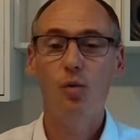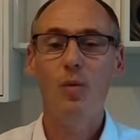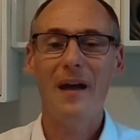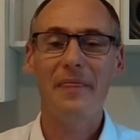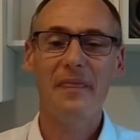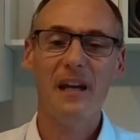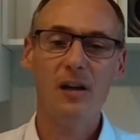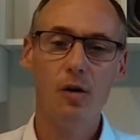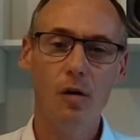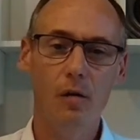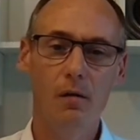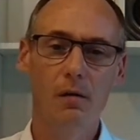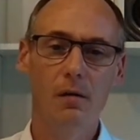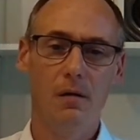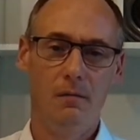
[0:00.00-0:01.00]
when they
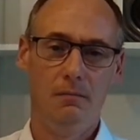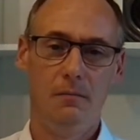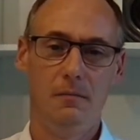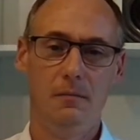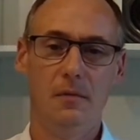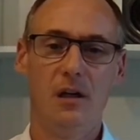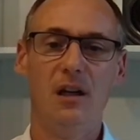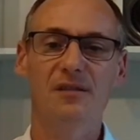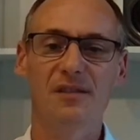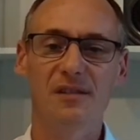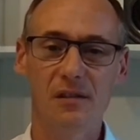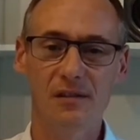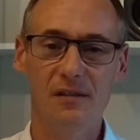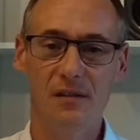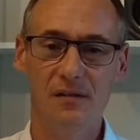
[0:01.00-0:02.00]
call
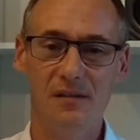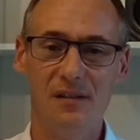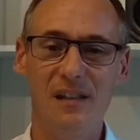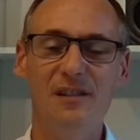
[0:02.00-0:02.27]
consultant,